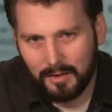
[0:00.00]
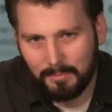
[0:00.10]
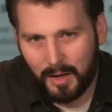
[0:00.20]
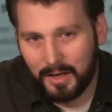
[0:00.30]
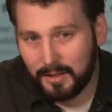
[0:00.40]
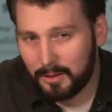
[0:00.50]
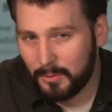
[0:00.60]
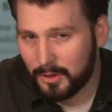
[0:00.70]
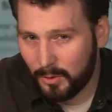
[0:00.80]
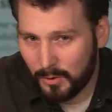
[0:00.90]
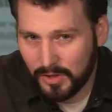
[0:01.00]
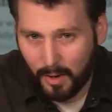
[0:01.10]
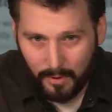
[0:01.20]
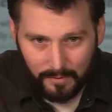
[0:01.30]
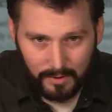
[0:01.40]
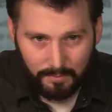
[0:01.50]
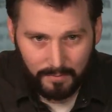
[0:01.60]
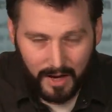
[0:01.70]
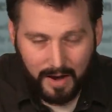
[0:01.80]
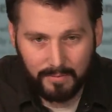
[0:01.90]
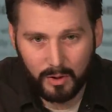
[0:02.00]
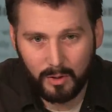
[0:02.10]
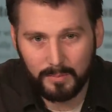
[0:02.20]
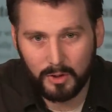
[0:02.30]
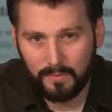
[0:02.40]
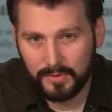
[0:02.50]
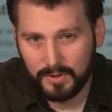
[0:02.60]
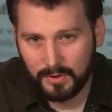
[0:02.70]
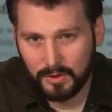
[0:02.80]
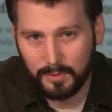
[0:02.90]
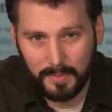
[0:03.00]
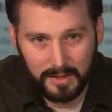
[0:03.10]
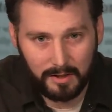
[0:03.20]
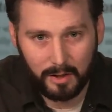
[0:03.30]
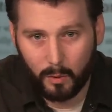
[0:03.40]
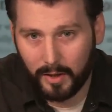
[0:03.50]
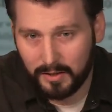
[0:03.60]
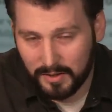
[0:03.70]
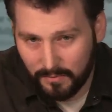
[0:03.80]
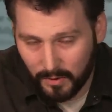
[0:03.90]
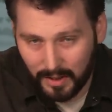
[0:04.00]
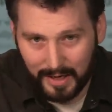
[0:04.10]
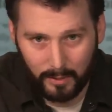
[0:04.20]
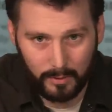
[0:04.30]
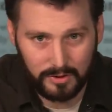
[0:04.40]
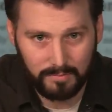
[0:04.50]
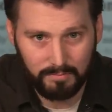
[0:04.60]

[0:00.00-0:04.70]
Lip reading: Behind closed doors, however, AFRICOM's officers speak quite a different language.